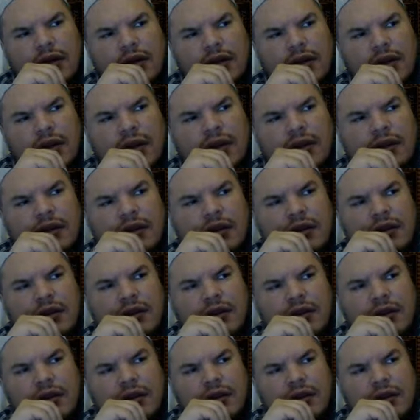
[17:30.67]
Then
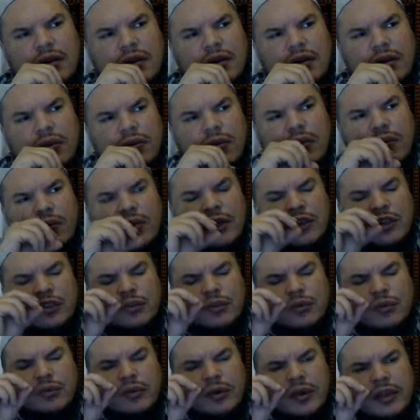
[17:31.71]
what we
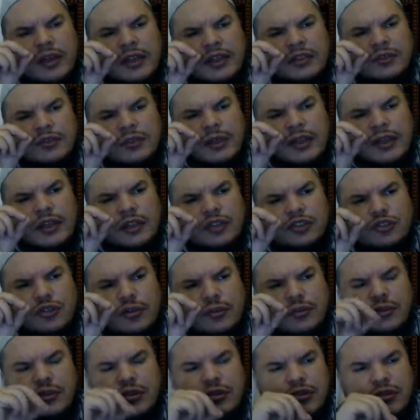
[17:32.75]
do is we
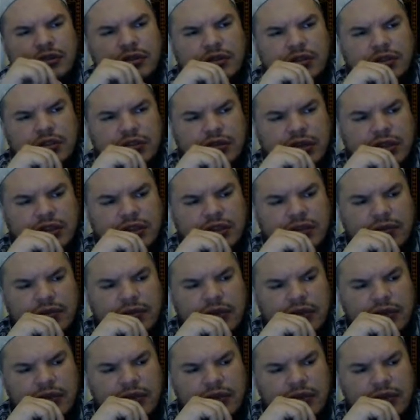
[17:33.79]
contribute to the stress of
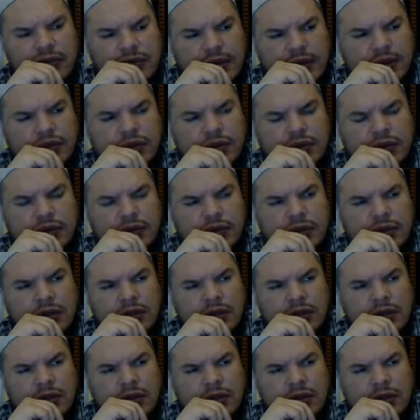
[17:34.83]
the individual,